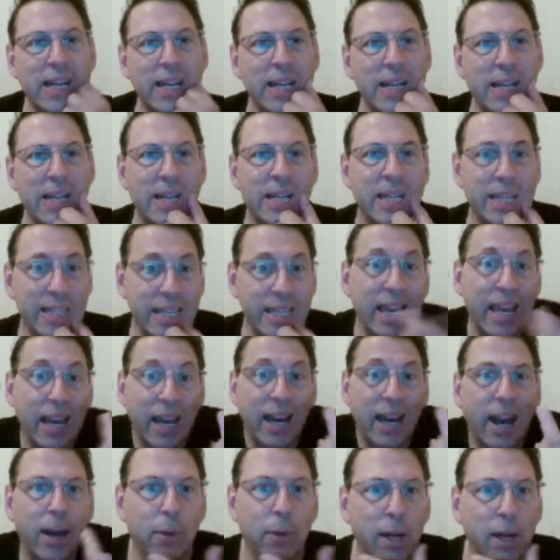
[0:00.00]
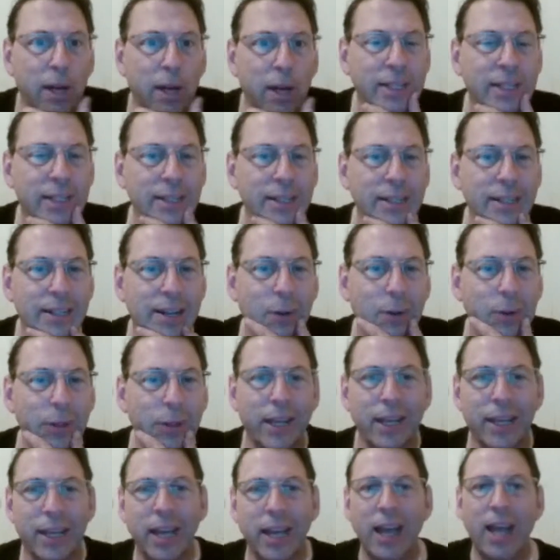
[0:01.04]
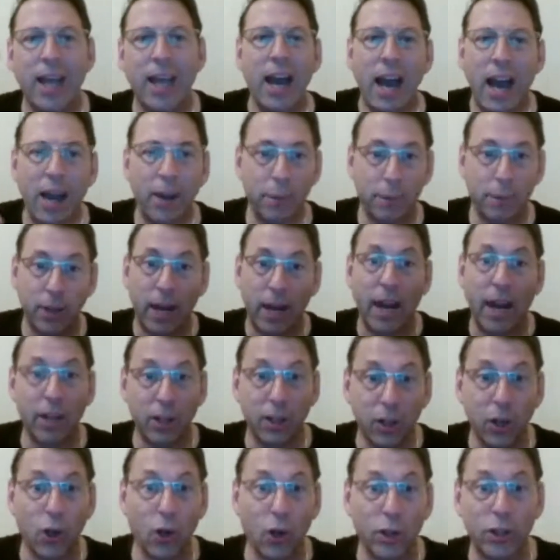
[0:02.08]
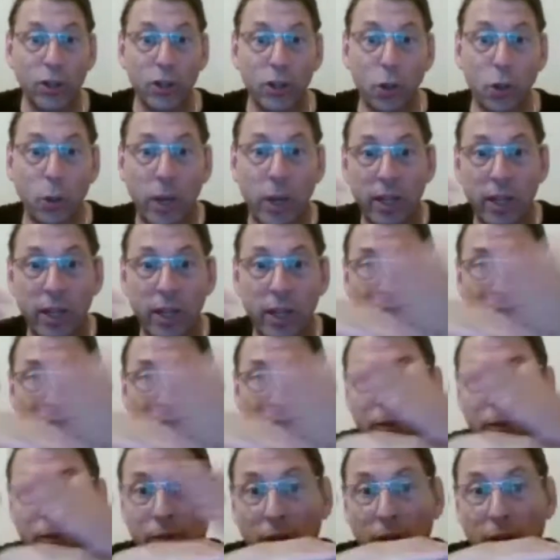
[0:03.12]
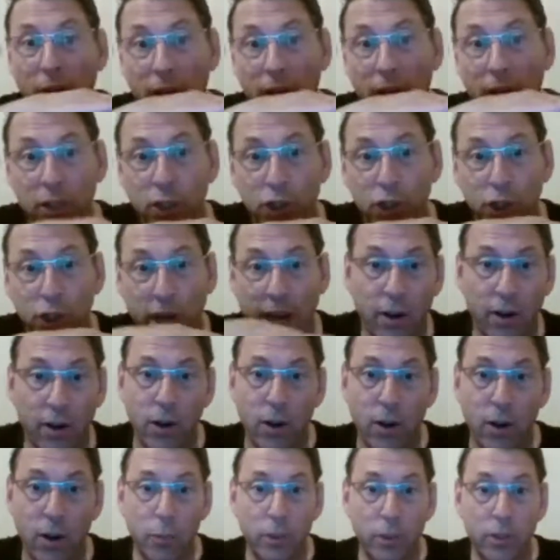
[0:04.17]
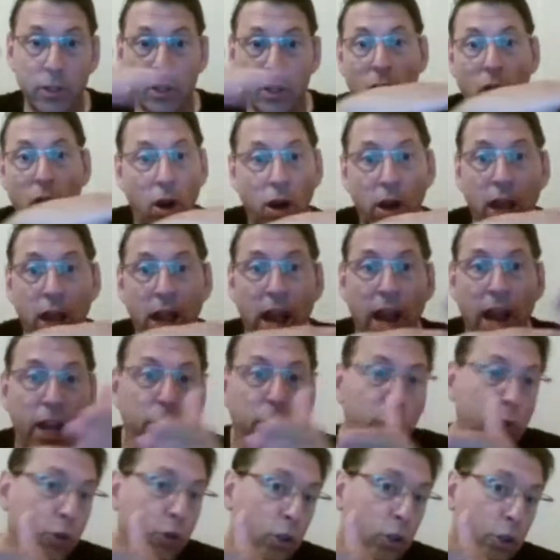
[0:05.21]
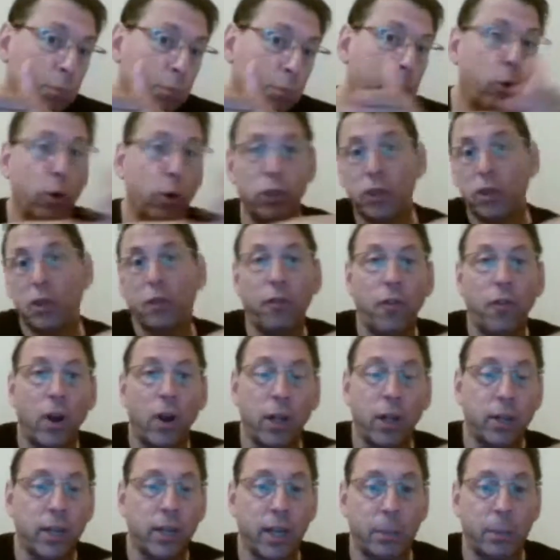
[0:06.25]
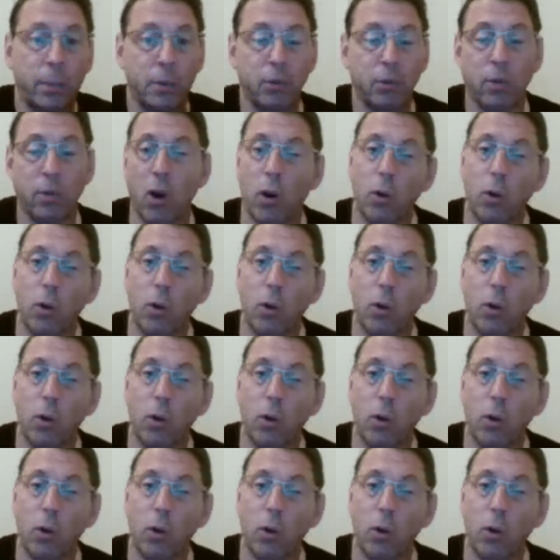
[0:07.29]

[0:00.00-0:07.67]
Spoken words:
Yeah, I did. You know, like I learned you hit the fucking chair with the car and you just push the fucking thing up the road.